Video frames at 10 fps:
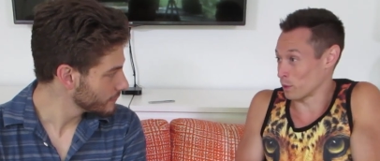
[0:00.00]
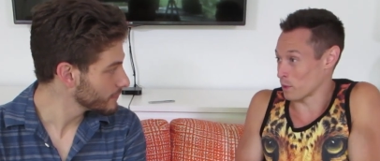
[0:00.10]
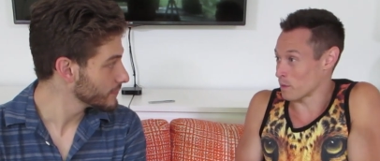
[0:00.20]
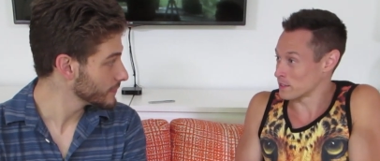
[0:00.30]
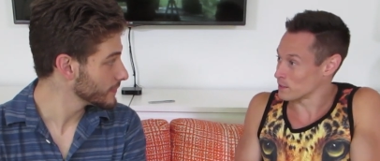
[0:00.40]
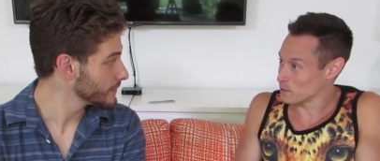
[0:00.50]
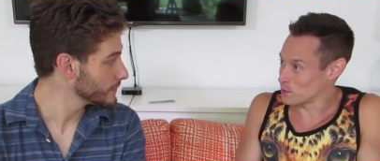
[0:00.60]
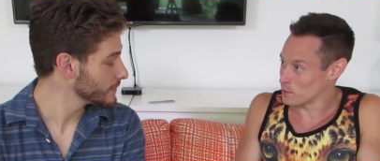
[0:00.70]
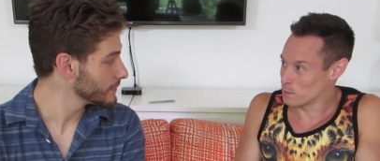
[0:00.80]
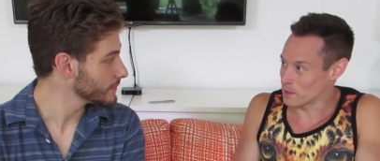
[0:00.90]
Speaker 1: where there wasn't
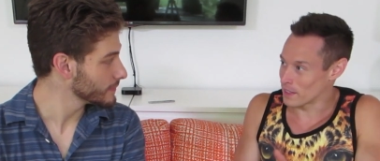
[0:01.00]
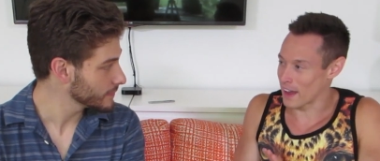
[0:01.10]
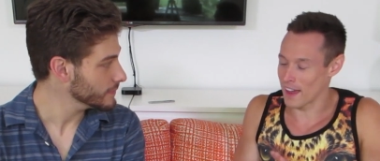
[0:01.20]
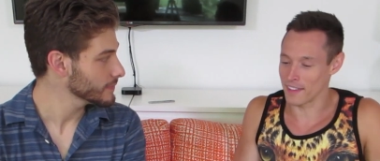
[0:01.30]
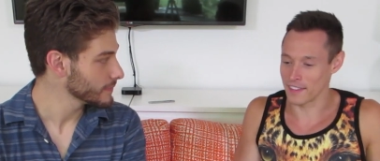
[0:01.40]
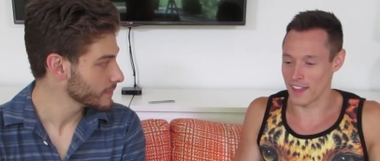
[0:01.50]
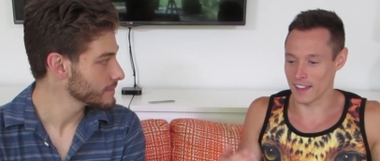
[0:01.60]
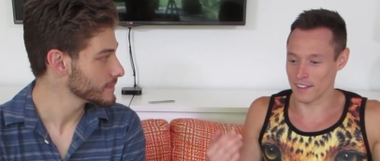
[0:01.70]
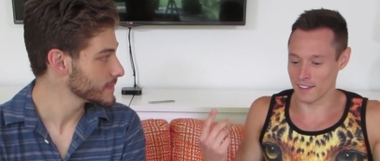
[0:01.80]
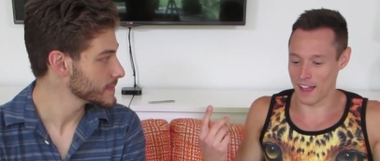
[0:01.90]
YouTube mm -hmm. and
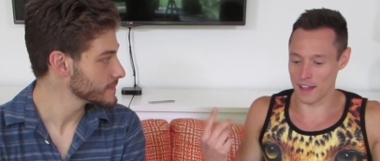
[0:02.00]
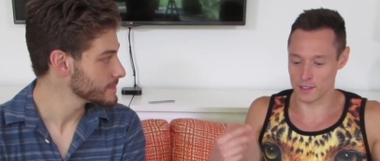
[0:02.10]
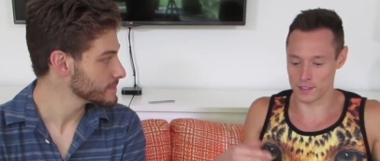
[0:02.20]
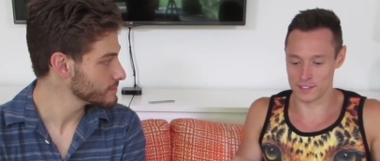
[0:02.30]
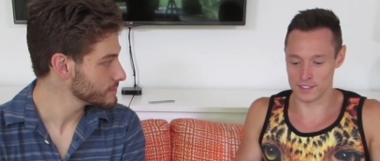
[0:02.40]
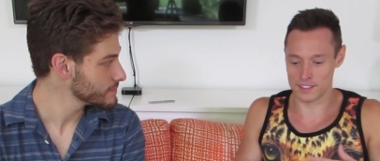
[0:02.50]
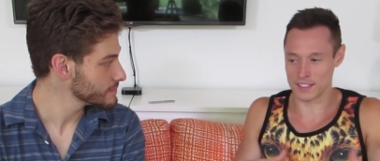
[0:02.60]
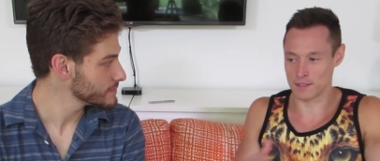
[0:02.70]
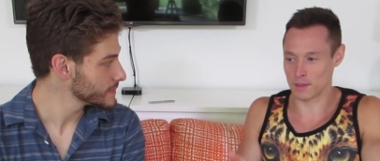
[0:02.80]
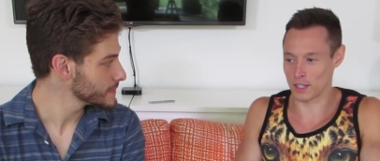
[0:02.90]
that I could
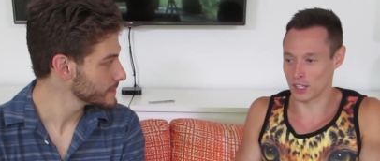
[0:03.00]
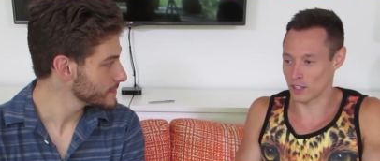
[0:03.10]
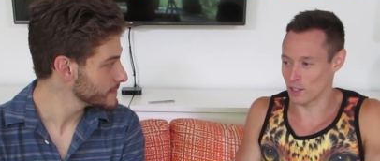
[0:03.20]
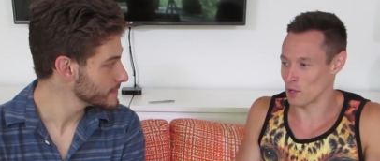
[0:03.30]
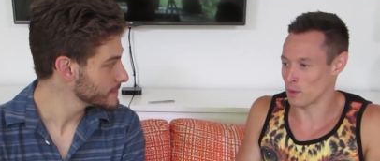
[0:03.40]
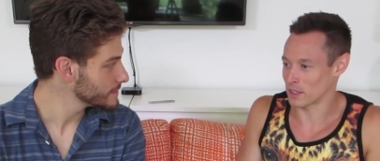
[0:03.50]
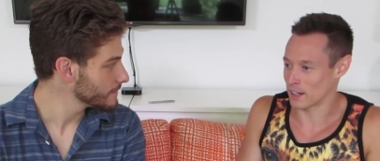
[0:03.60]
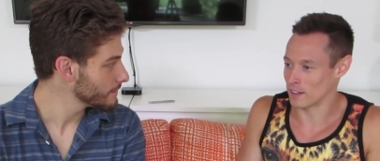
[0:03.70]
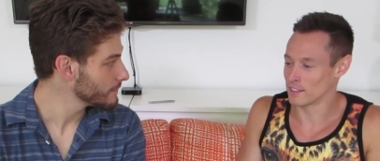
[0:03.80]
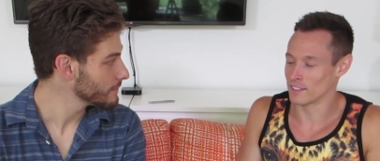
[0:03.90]
say something and that no one
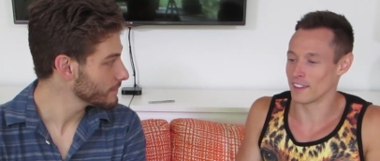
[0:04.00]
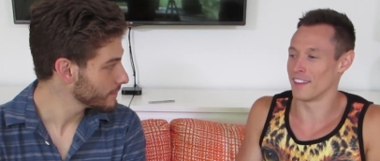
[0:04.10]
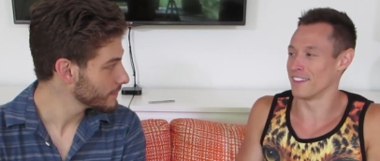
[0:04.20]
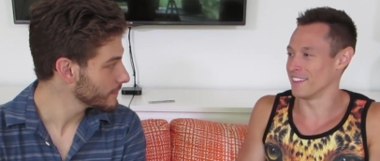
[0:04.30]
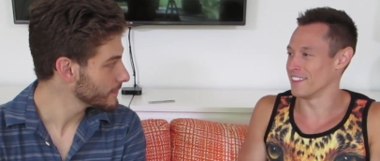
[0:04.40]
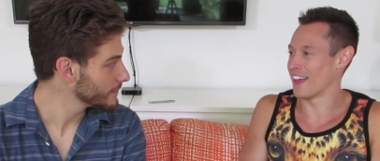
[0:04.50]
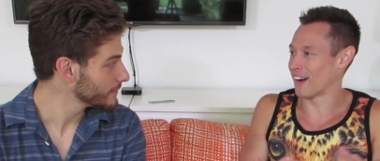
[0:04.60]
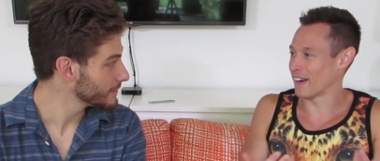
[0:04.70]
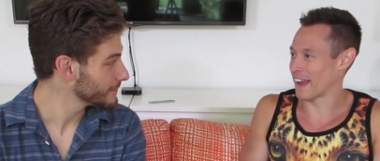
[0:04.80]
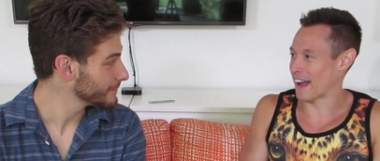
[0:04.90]
cared. And
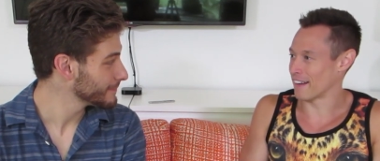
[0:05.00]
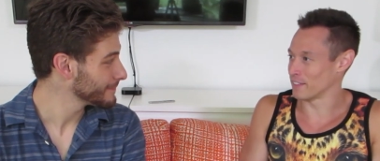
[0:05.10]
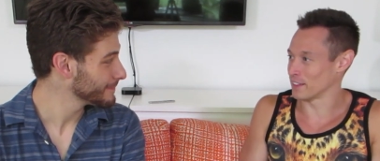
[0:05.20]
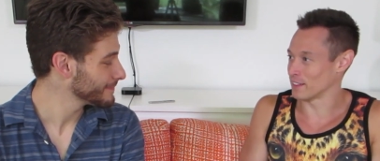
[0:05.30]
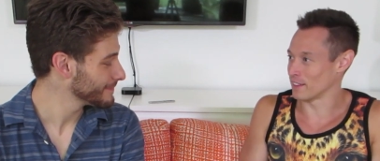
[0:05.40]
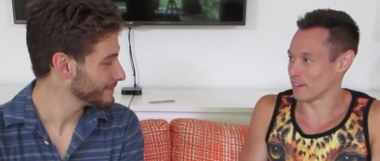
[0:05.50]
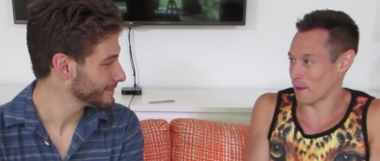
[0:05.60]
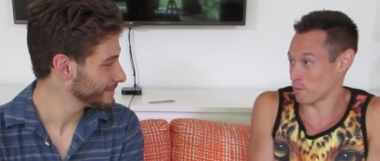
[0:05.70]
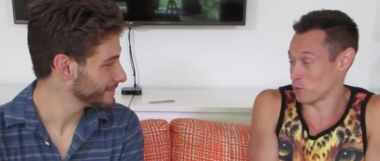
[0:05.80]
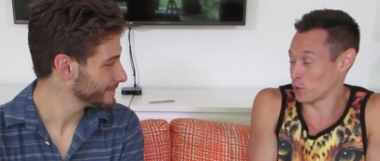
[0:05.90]
now I have like
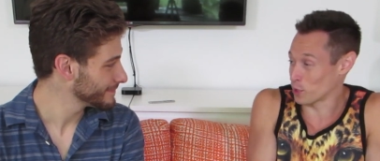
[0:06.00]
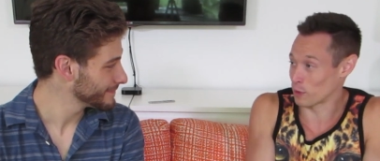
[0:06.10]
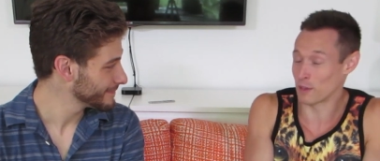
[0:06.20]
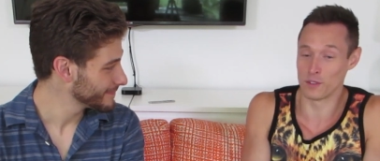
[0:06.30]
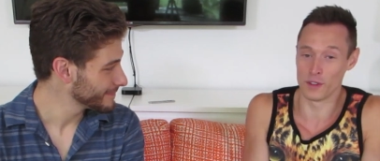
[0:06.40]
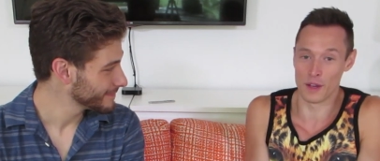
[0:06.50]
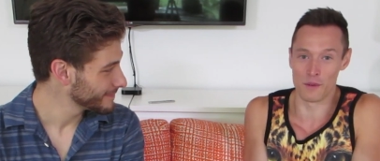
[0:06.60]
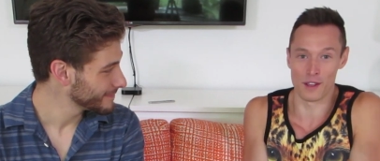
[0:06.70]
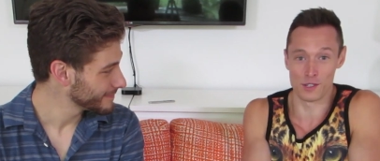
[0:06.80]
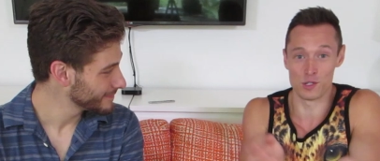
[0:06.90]
I'm really grateful that
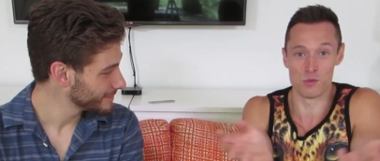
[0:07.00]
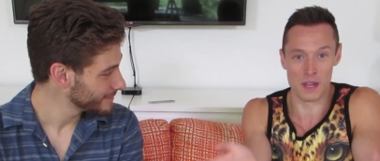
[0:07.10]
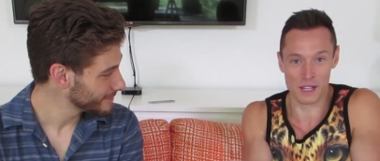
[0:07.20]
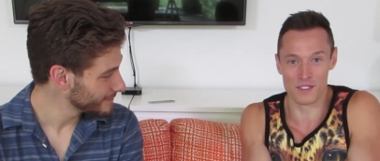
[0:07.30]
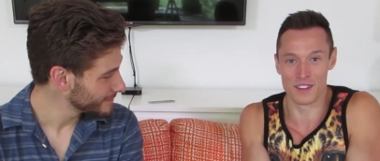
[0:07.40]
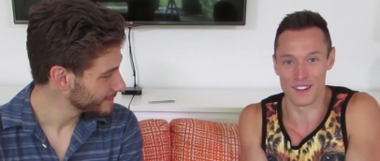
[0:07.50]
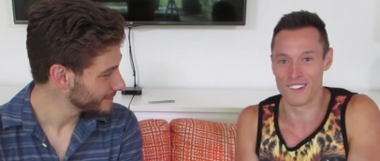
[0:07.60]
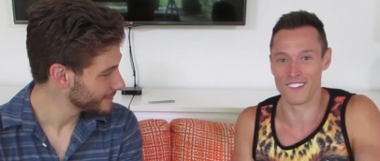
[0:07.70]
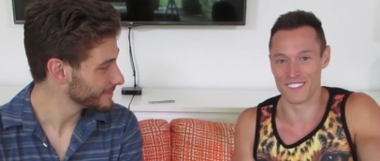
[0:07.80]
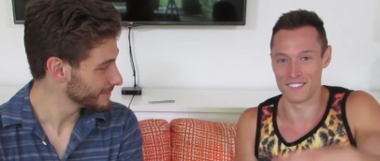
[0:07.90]
when I do make a video
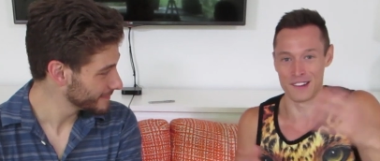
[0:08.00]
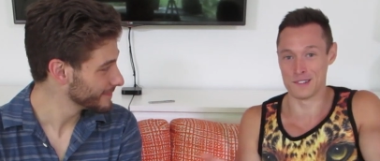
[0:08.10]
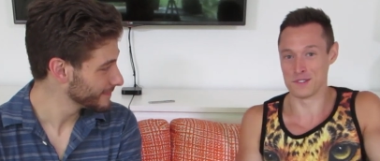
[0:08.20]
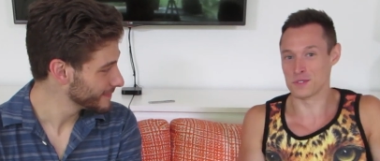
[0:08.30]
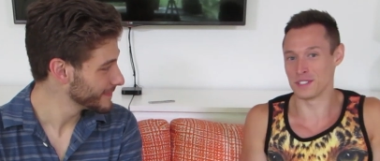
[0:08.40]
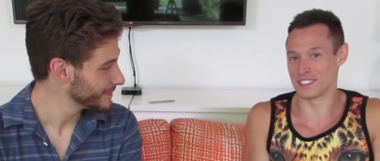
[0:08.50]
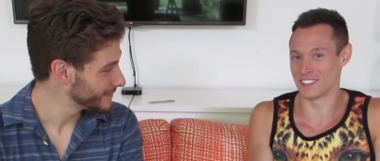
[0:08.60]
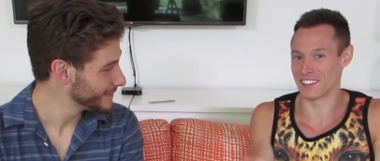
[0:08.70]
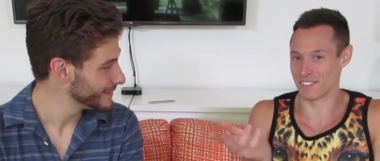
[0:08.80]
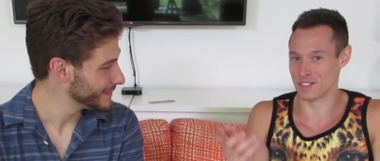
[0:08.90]
or when I do tweet
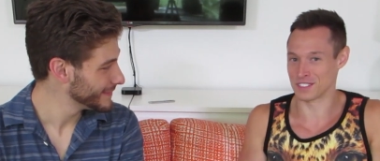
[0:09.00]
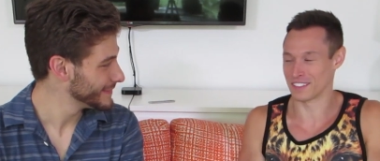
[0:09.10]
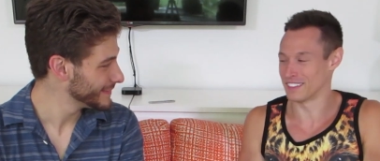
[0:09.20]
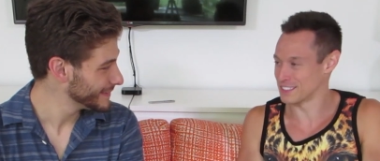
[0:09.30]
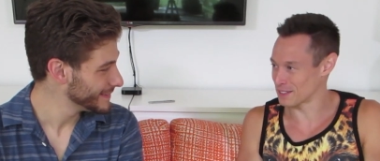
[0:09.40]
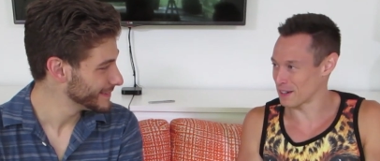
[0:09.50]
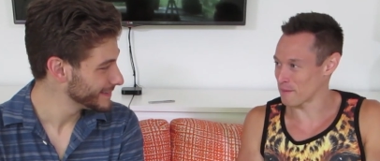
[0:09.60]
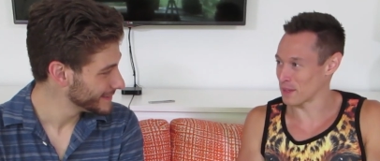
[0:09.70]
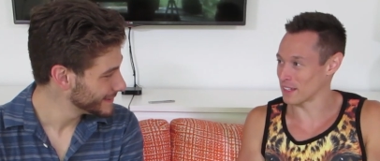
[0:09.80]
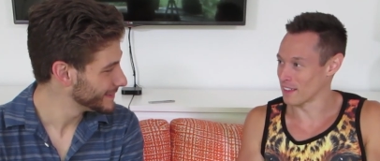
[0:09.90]
something or something on
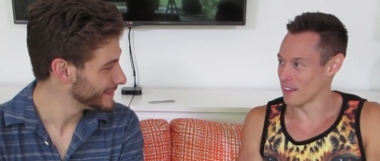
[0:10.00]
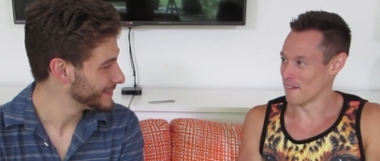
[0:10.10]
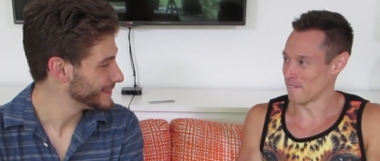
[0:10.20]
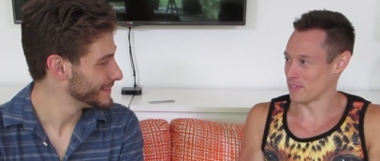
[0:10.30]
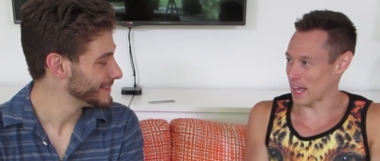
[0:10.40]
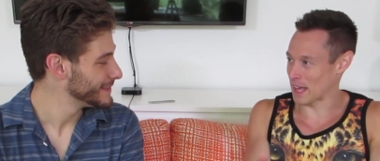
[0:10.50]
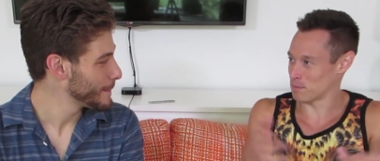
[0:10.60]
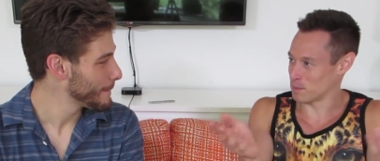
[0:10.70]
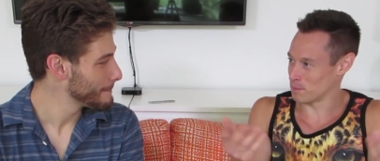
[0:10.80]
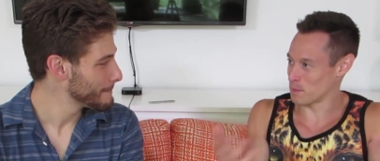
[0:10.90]
Instagram, like
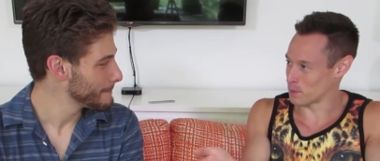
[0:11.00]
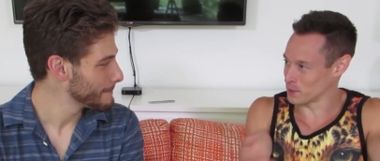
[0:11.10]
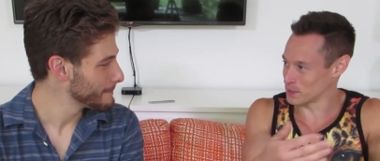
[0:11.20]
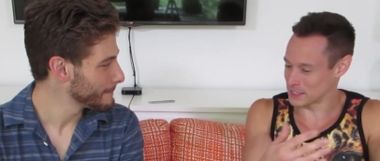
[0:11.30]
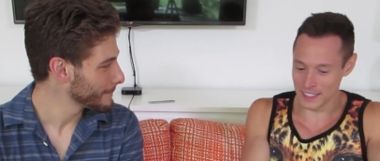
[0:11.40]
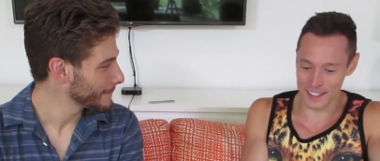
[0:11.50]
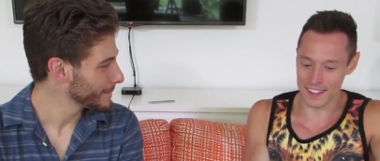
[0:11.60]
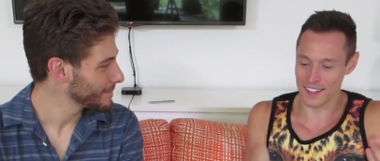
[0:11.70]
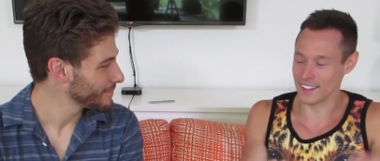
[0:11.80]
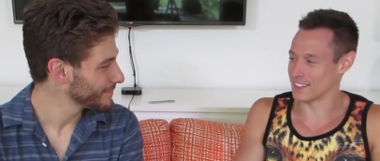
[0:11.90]
that people see
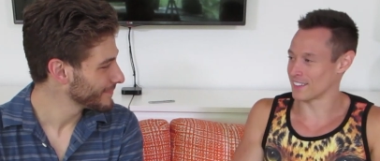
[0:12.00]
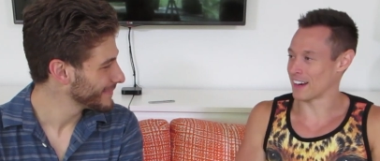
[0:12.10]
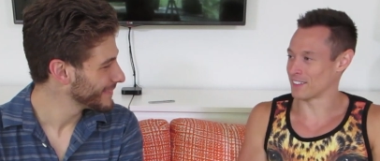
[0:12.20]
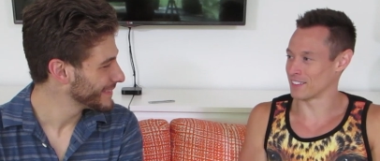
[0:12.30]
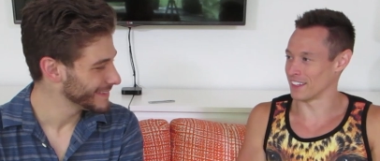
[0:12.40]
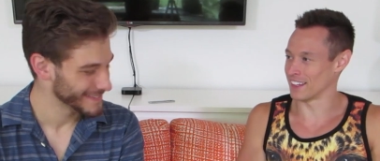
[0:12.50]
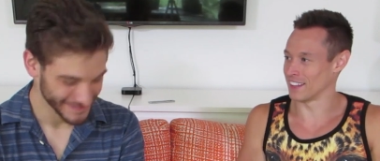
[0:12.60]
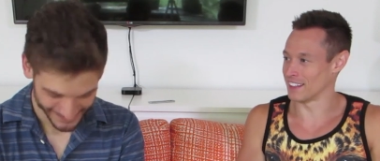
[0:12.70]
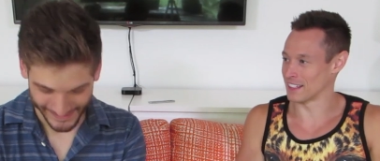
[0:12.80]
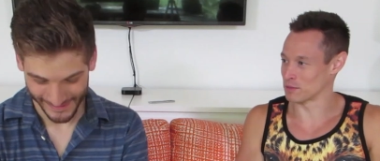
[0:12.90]
it and interact with
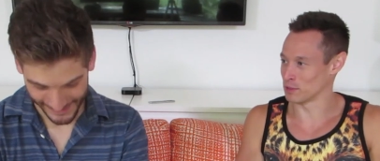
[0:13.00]
it, and that's